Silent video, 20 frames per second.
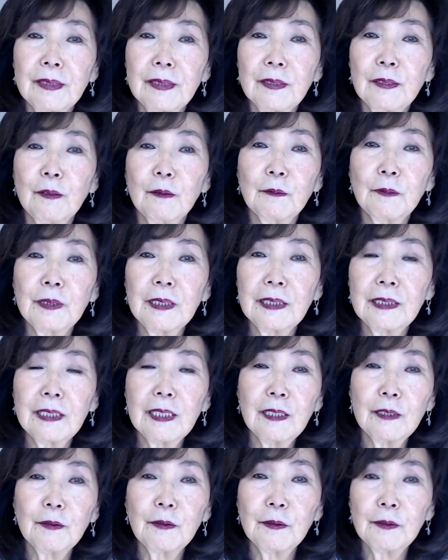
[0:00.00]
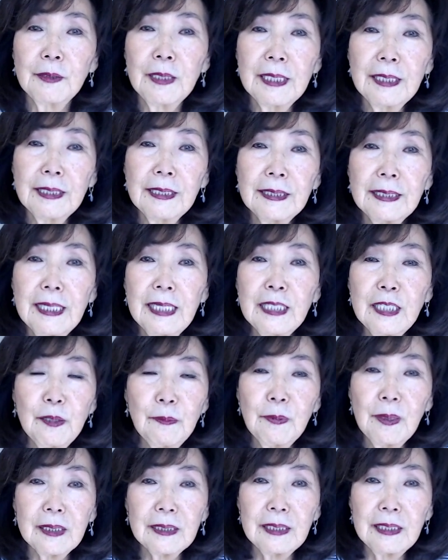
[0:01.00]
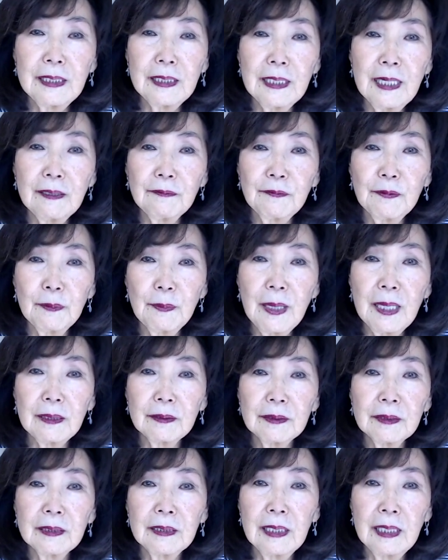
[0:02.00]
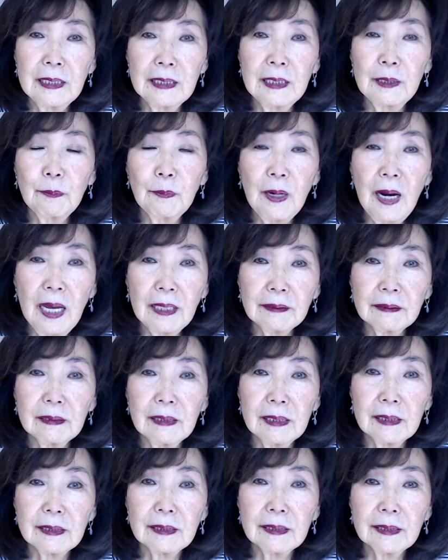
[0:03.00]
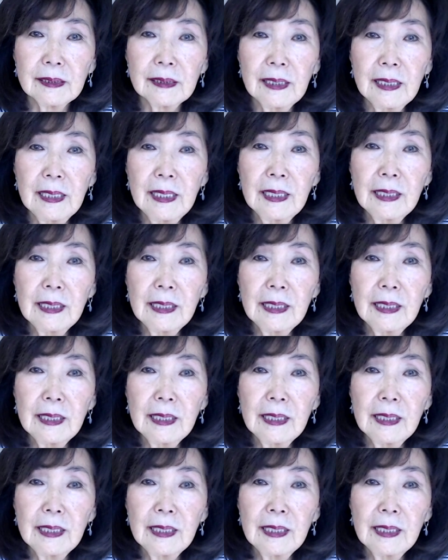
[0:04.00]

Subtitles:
really tell anybody enough about daily practice.